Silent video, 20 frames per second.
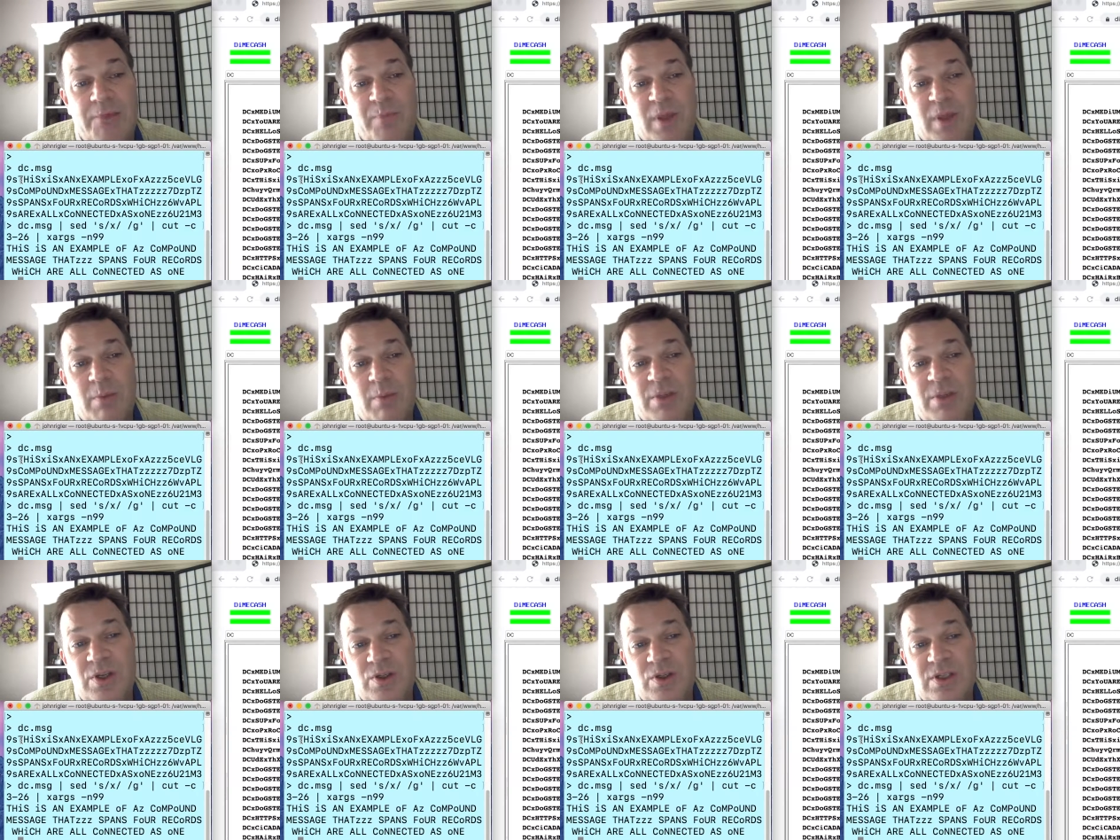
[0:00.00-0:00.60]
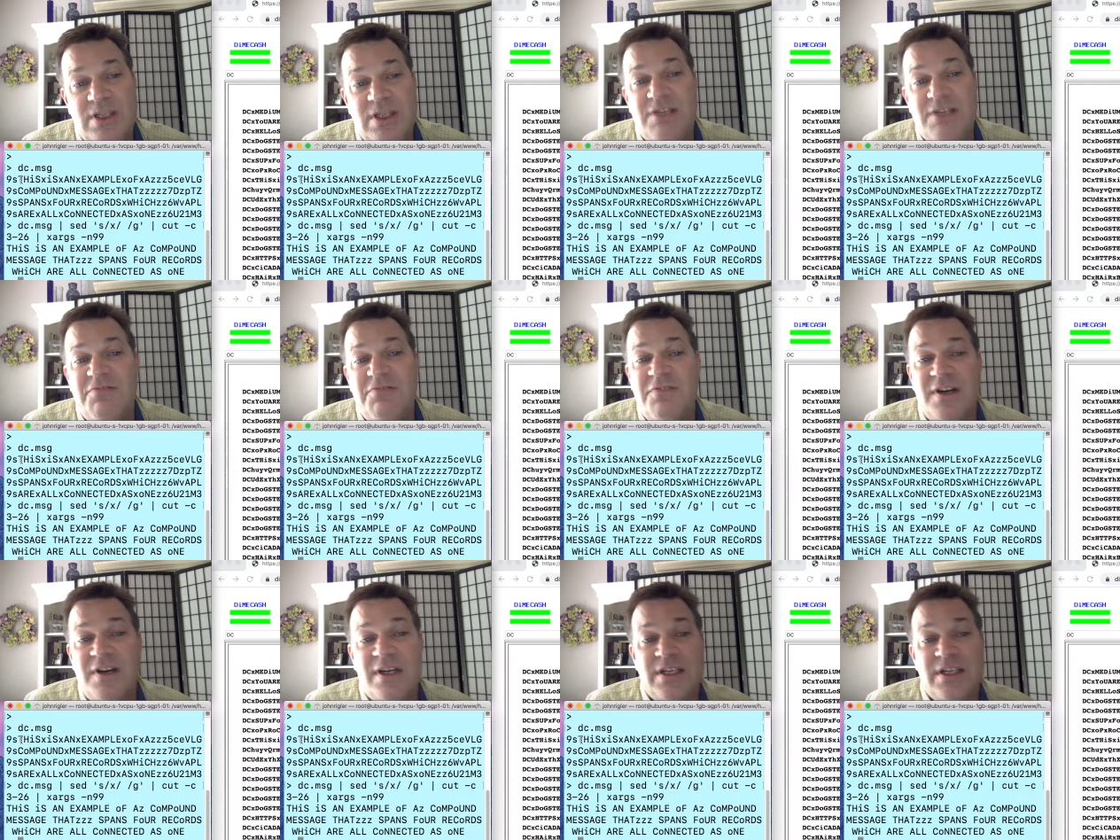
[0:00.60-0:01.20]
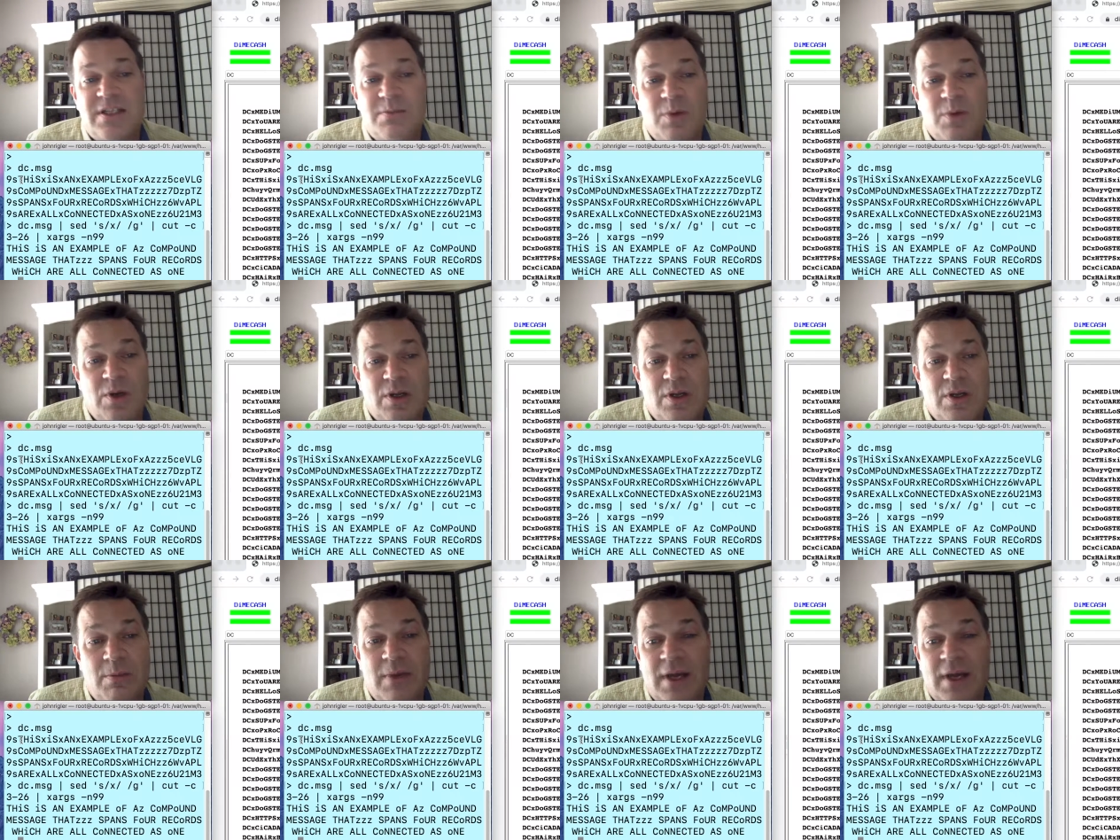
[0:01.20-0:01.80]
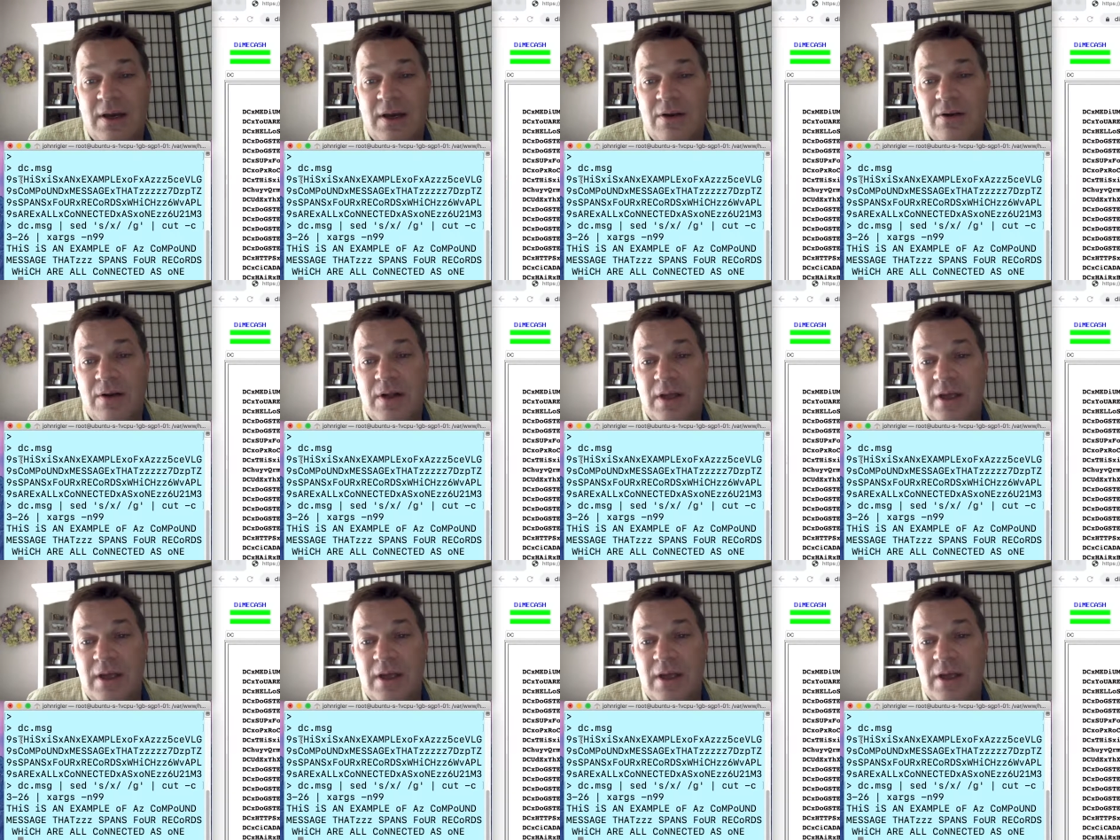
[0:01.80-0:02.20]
But you send a very small amount,